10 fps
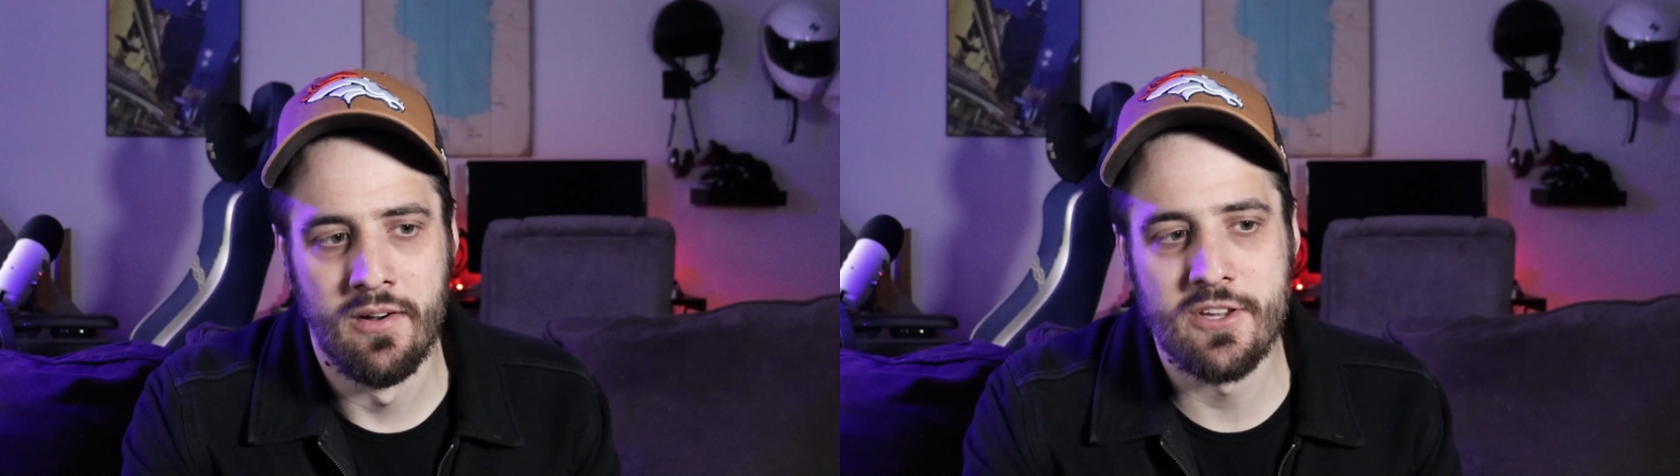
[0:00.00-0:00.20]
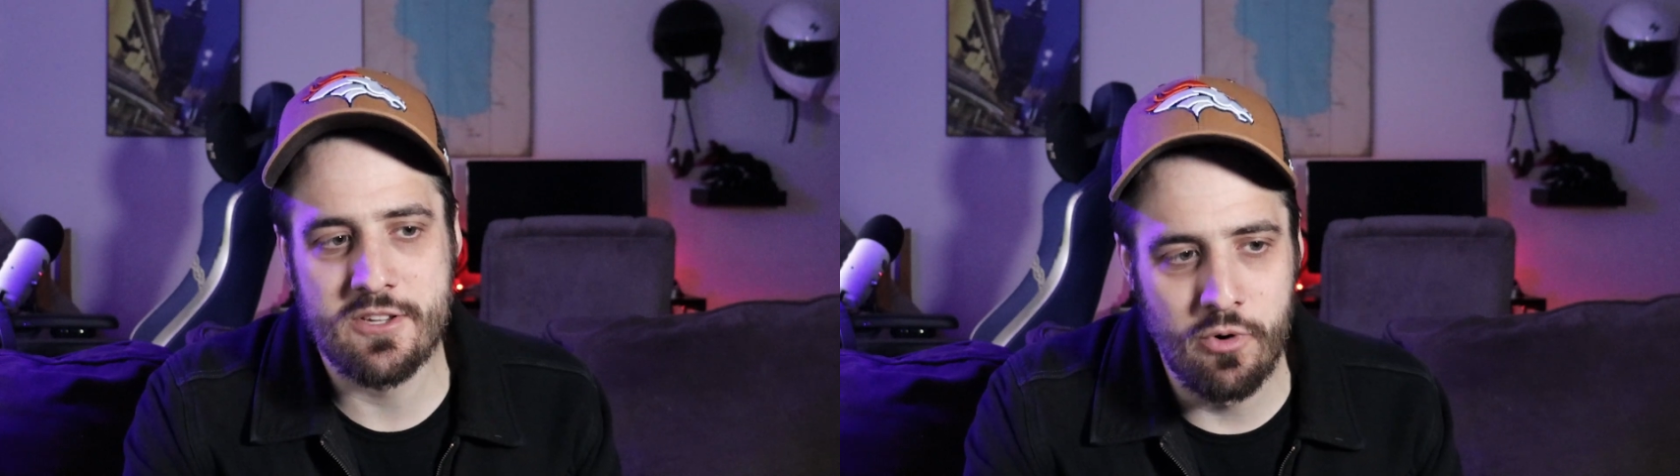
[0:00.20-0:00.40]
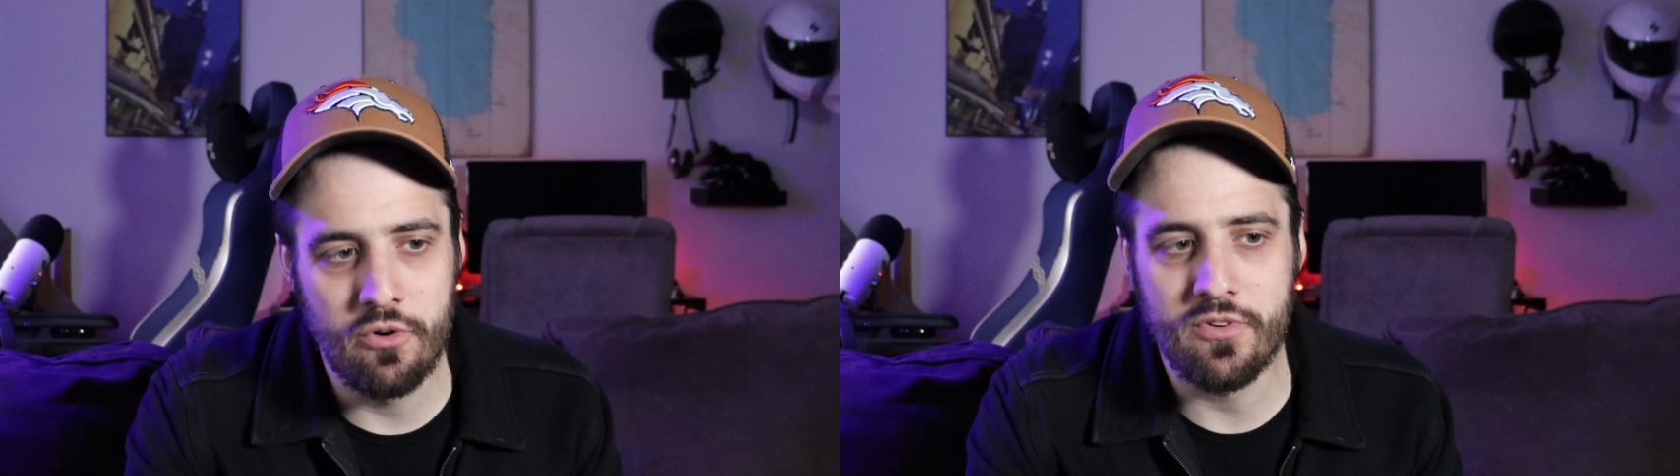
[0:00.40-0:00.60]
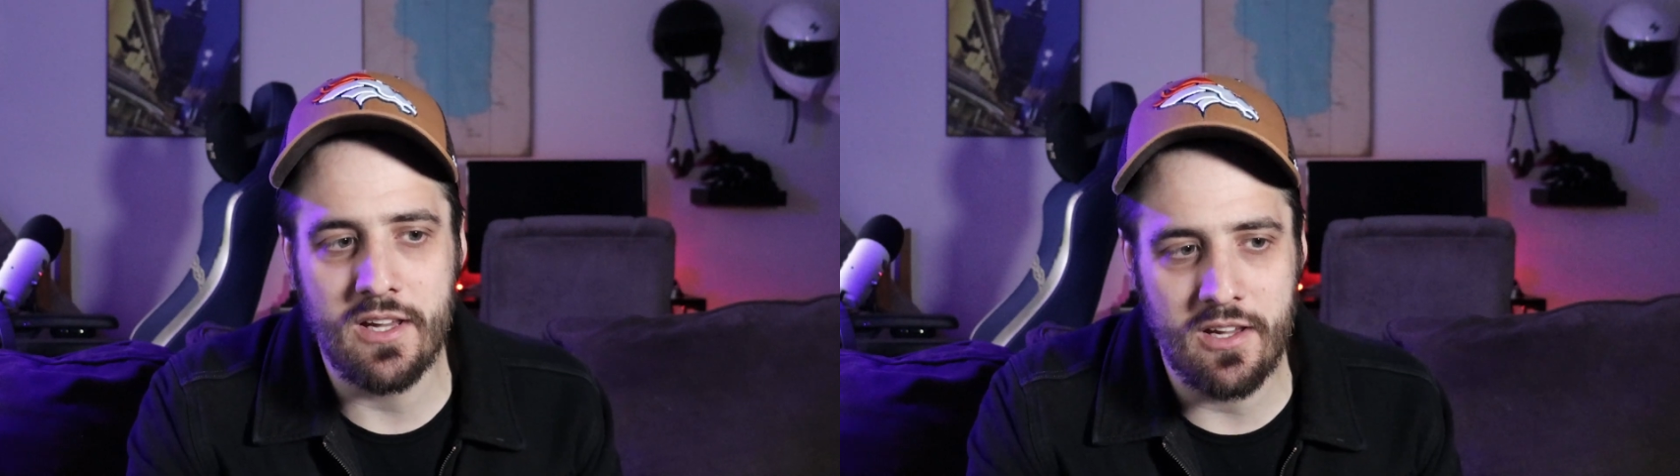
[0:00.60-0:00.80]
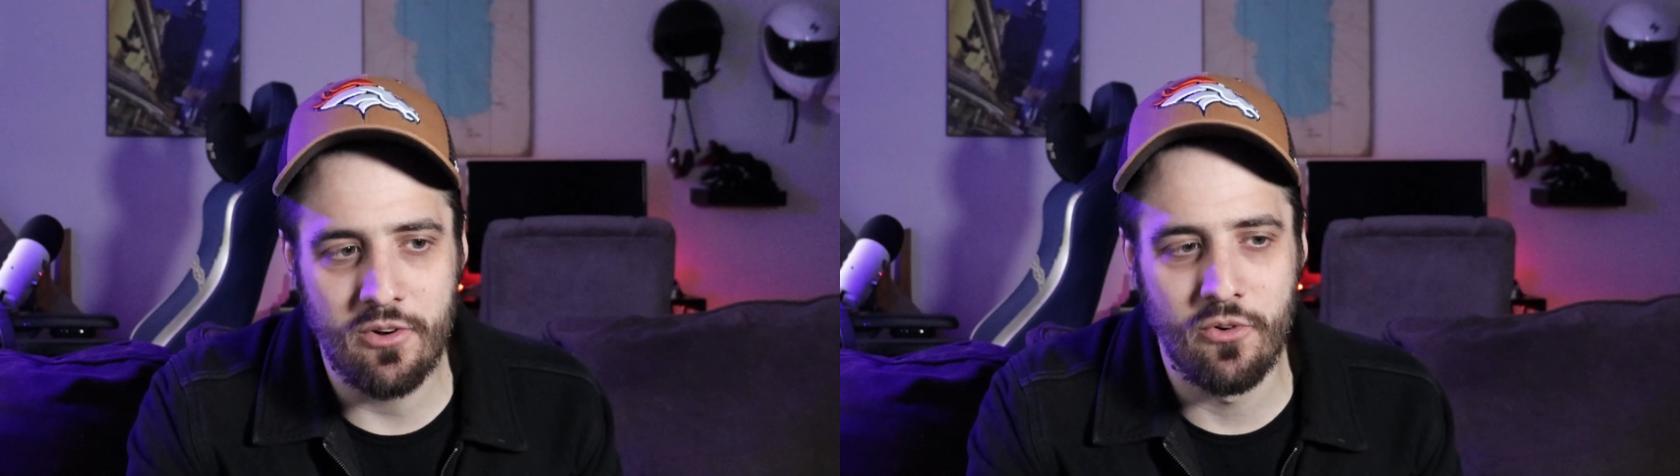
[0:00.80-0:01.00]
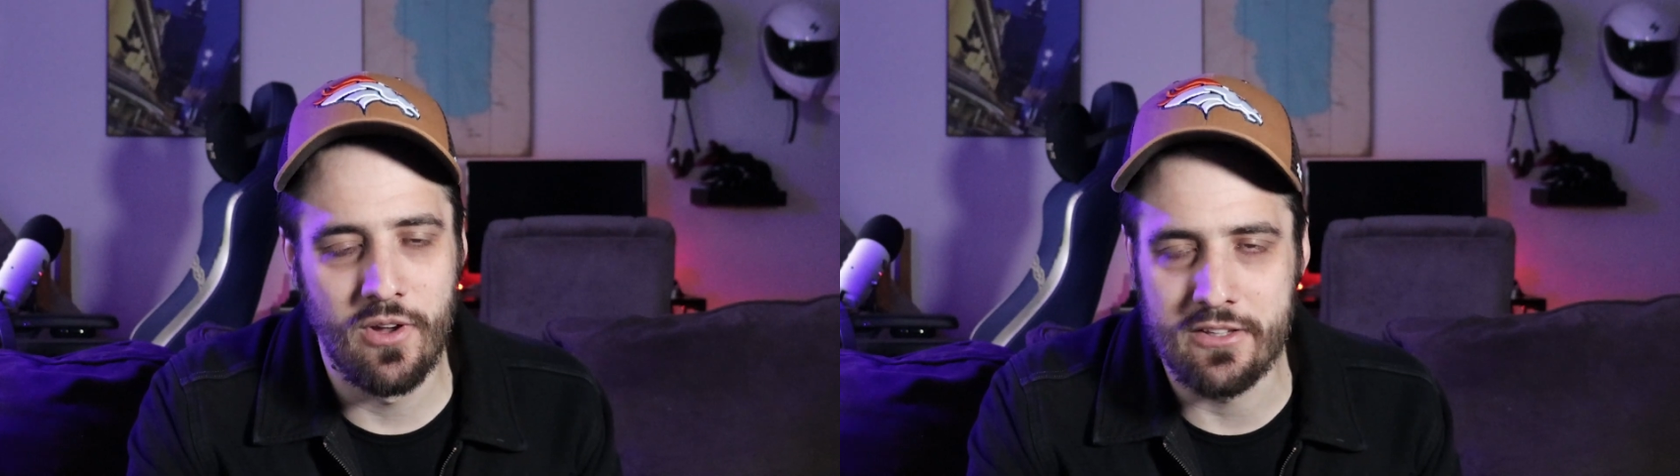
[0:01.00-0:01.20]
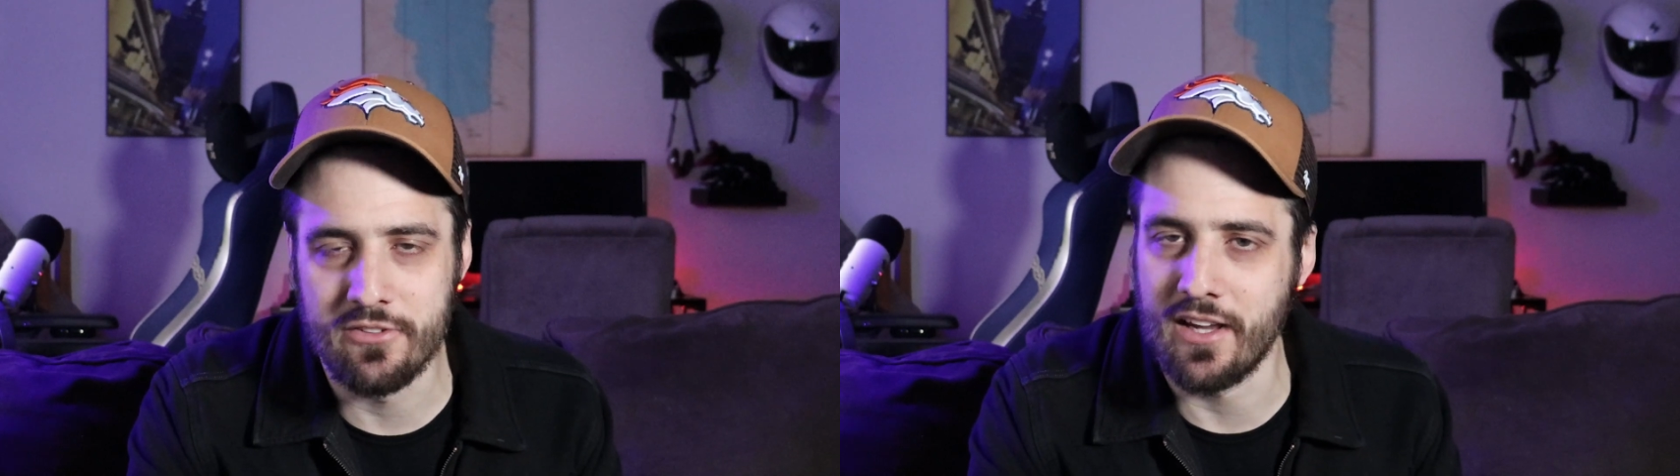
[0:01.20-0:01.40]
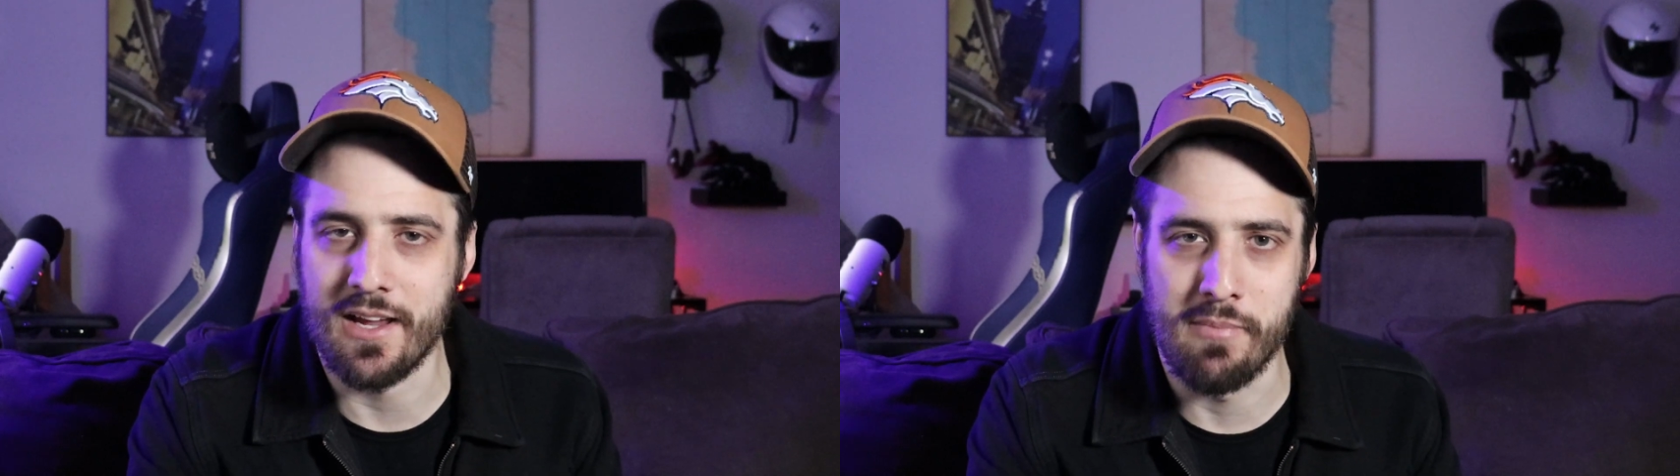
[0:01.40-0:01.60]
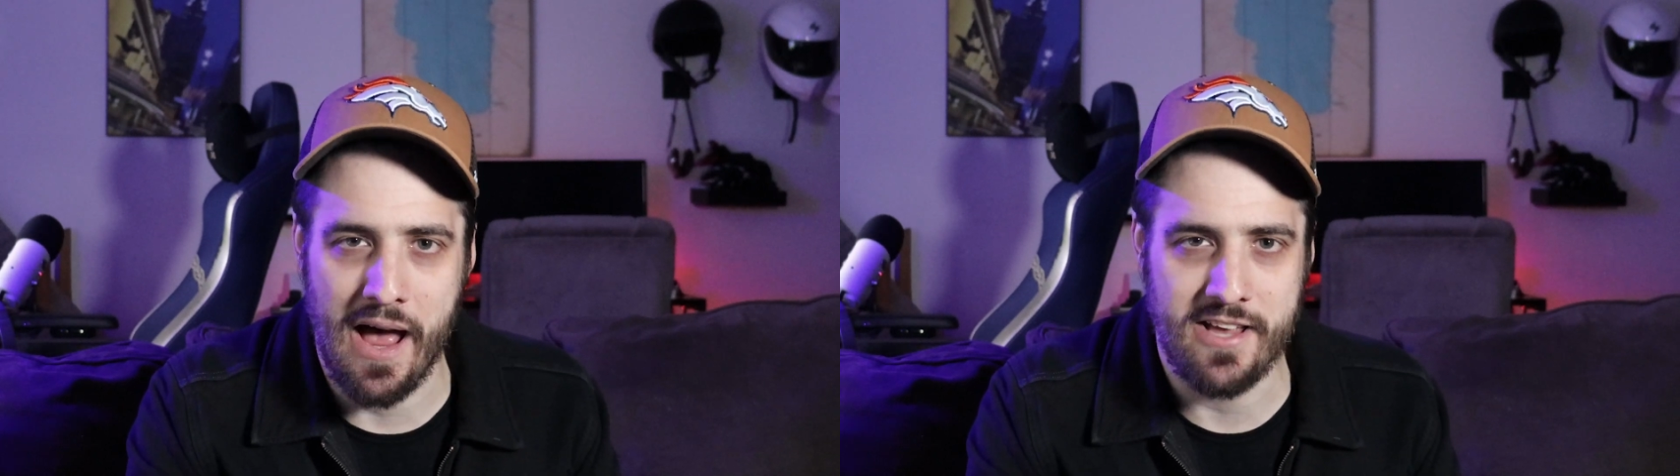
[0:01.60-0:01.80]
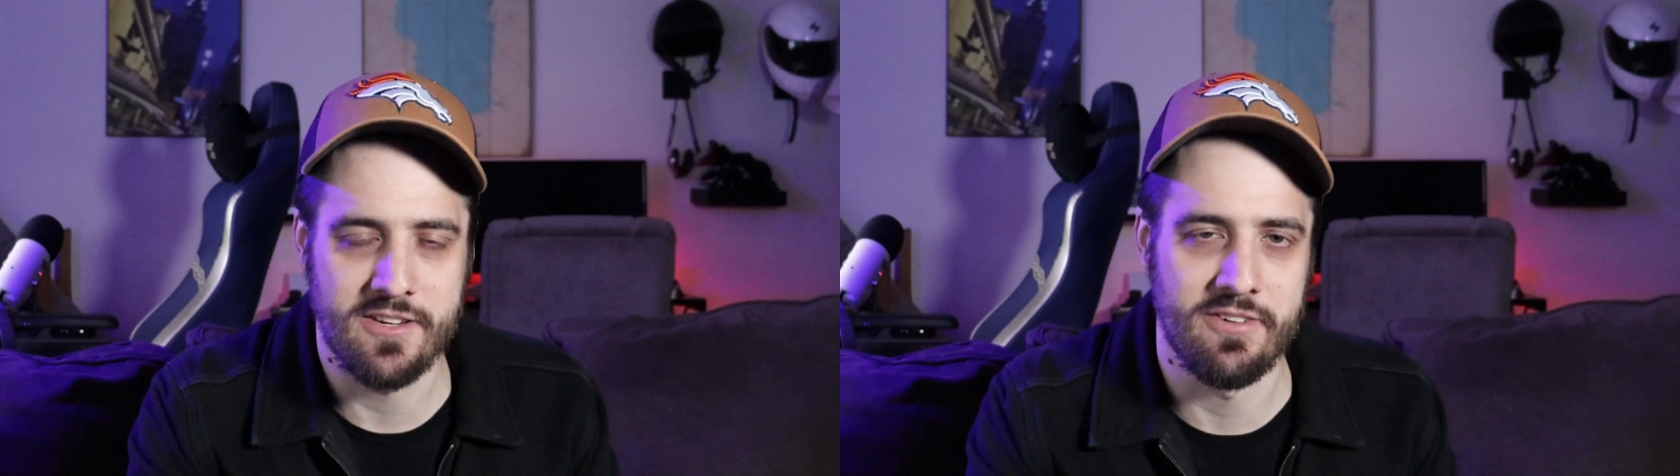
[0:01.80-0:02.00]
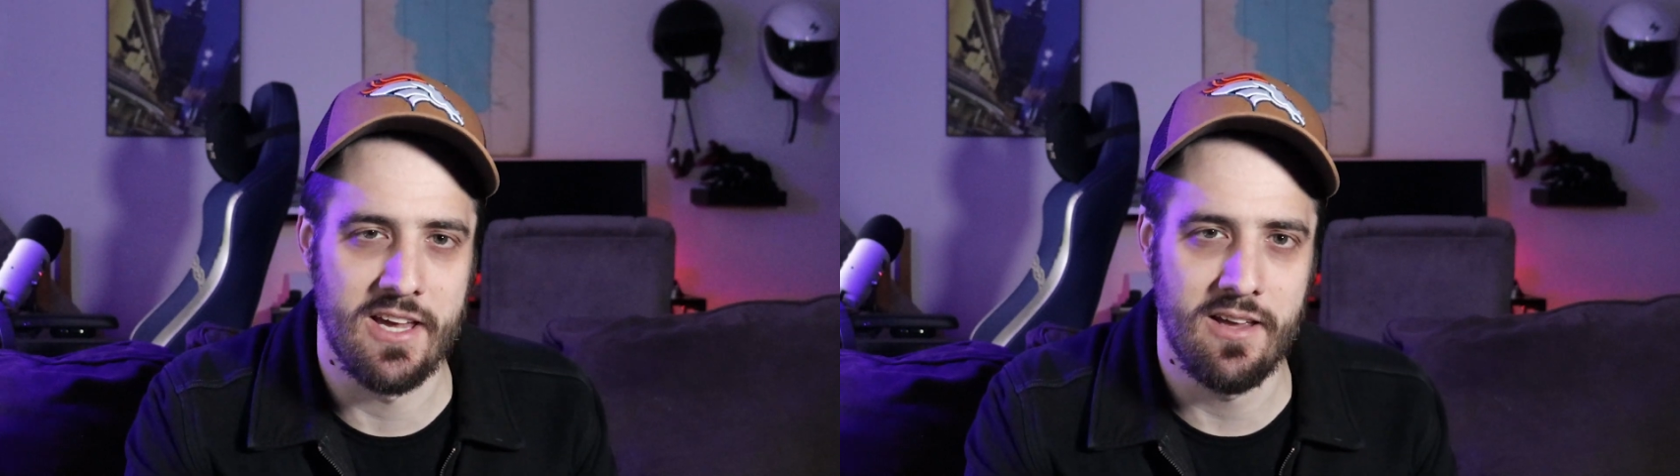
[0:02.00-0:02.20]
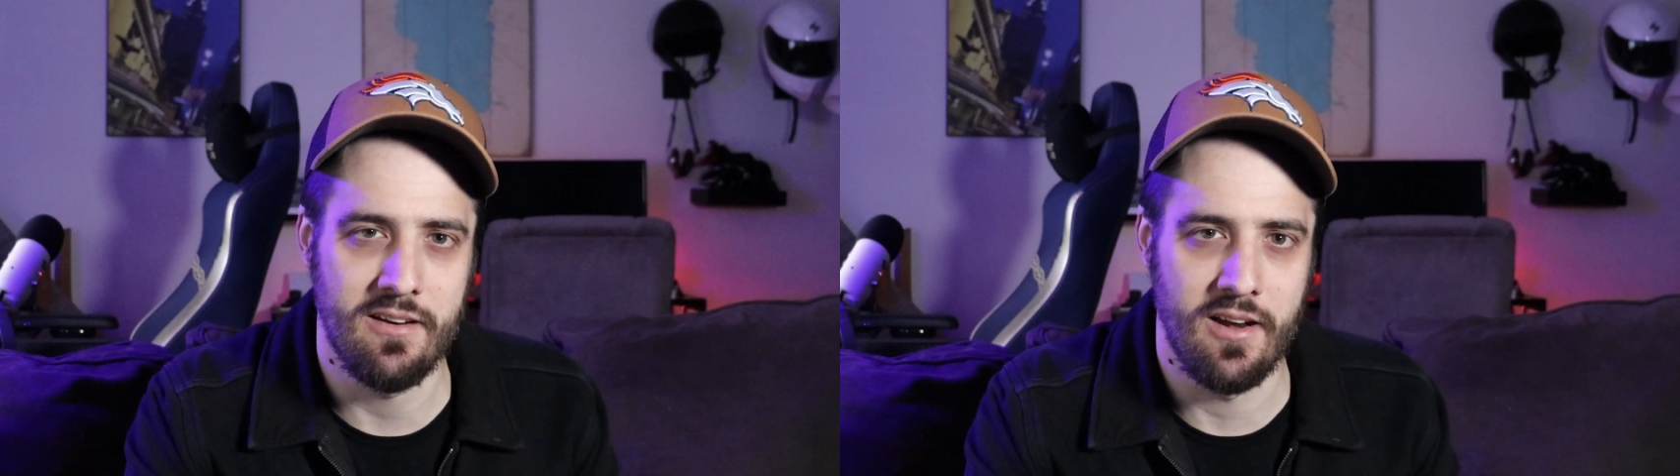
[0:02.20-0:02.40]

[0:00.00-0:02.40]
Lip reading: This movie is like a massive hit,